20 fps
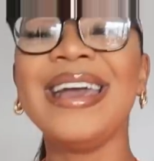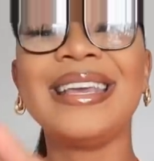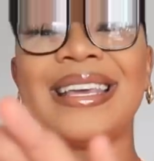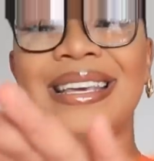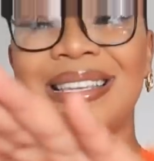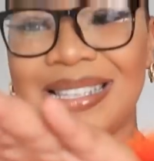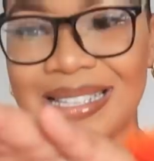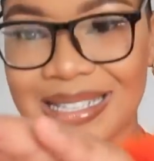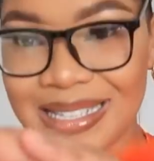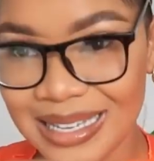
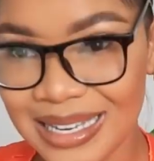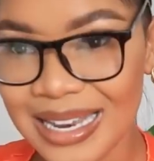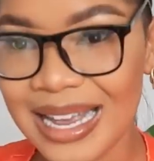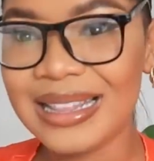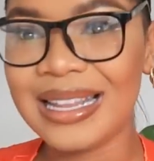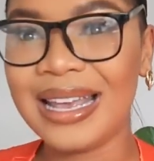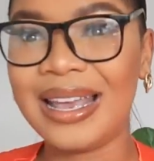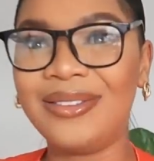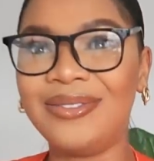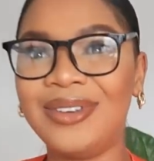Kisses in your
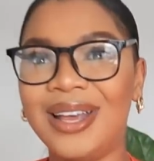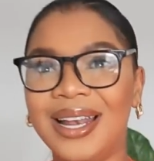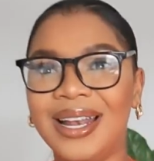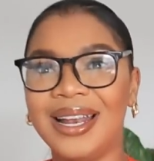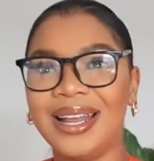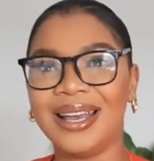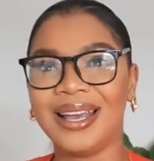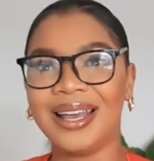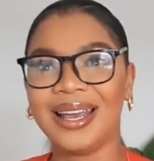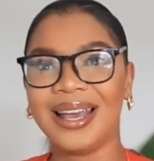thing, babe.
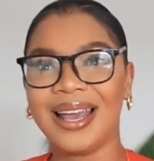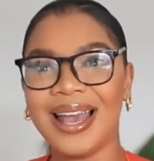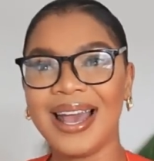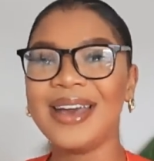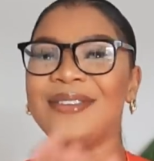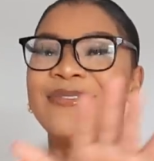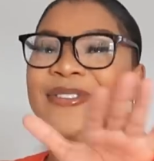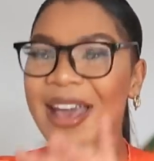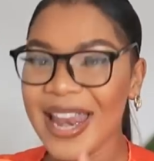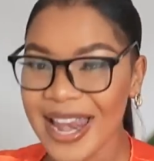
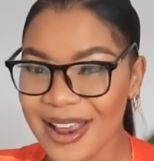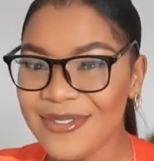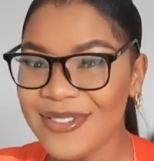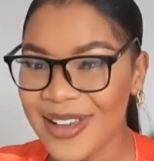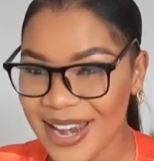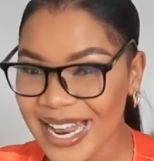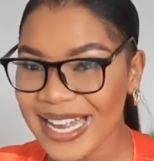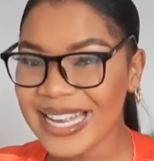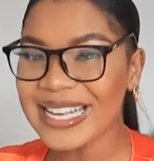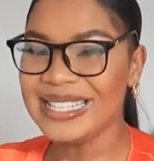
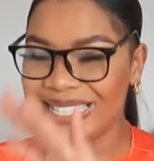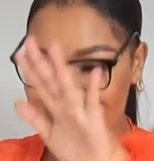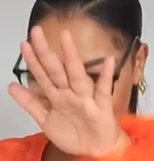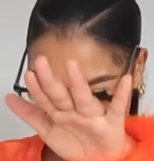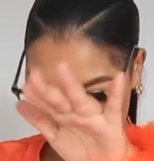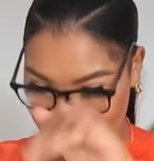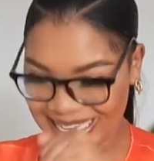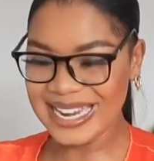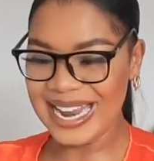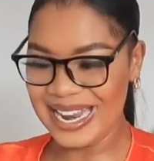Vele,
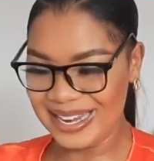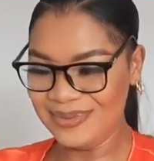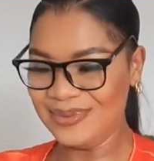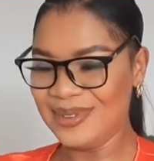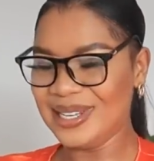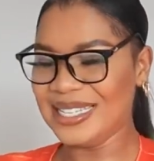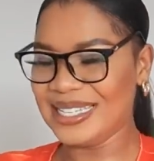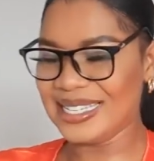kisses in your mini